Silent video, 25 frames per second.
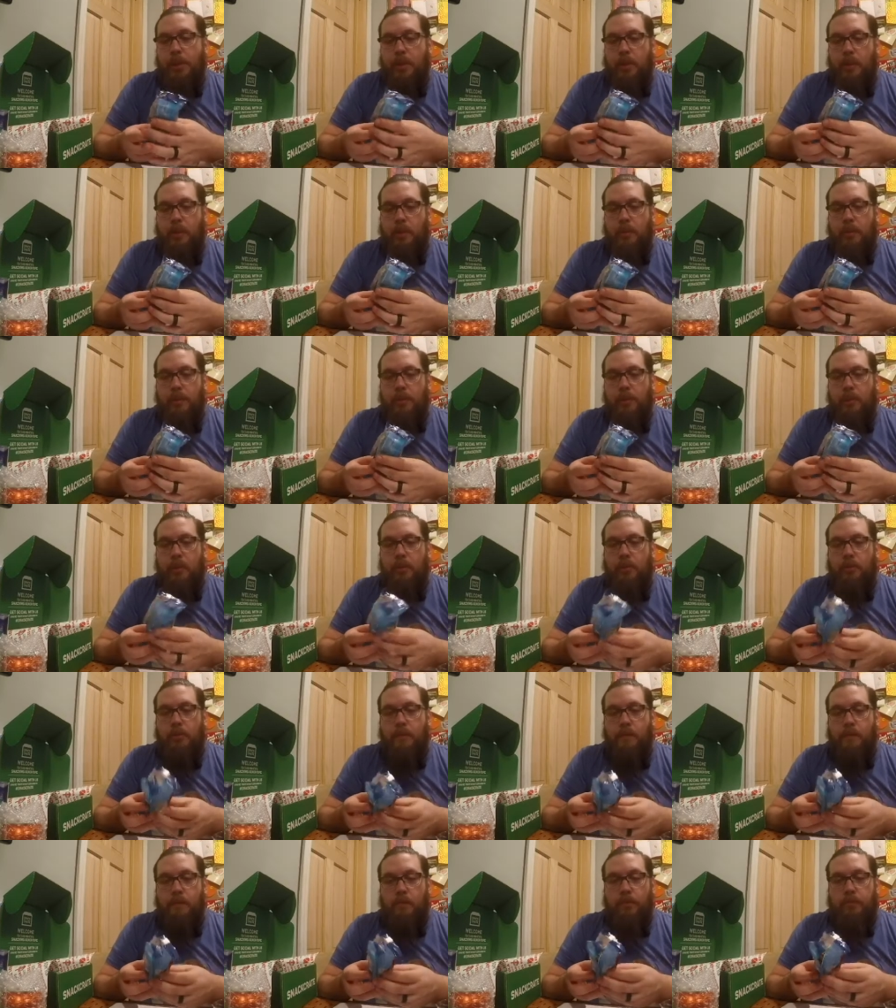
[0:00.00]
and vanilla
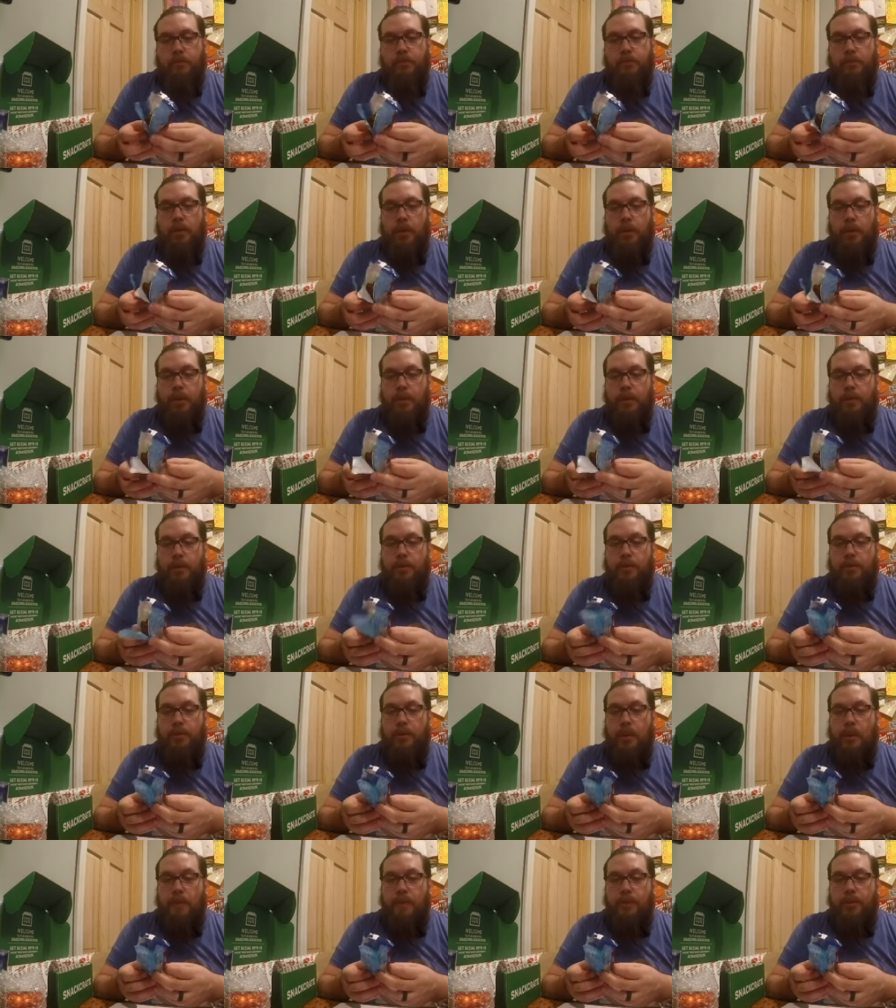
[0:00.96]

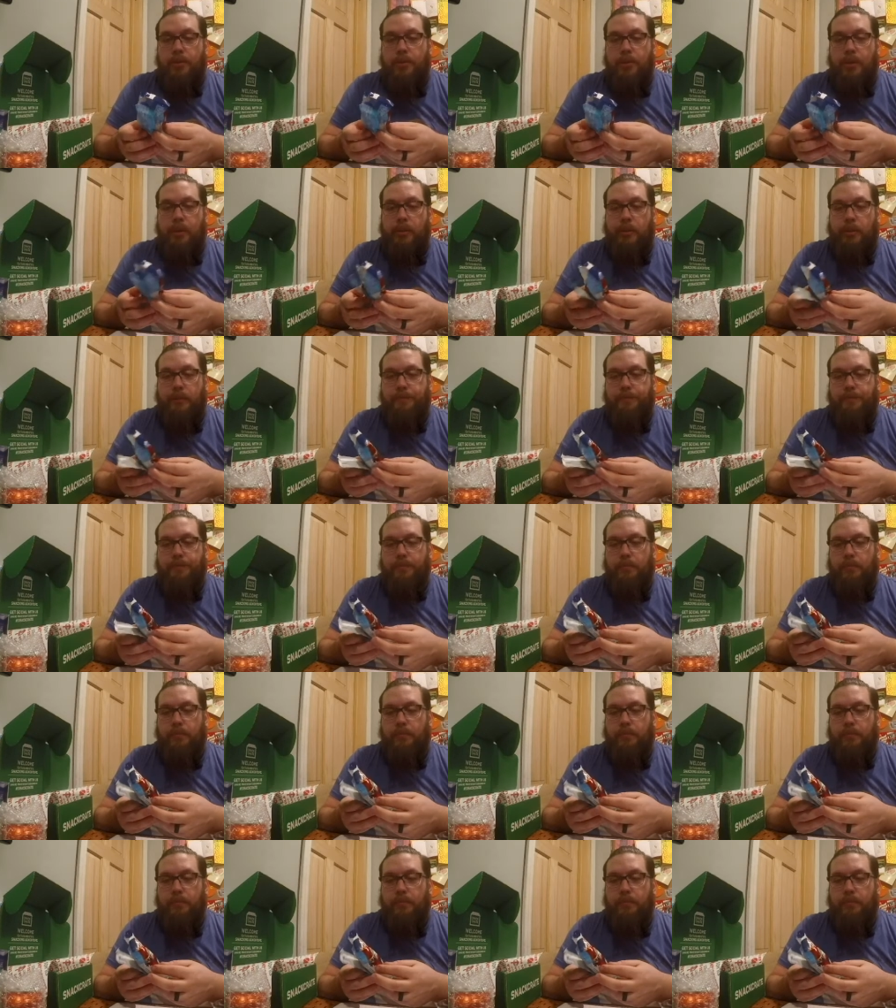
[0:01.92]
covered in chocolate.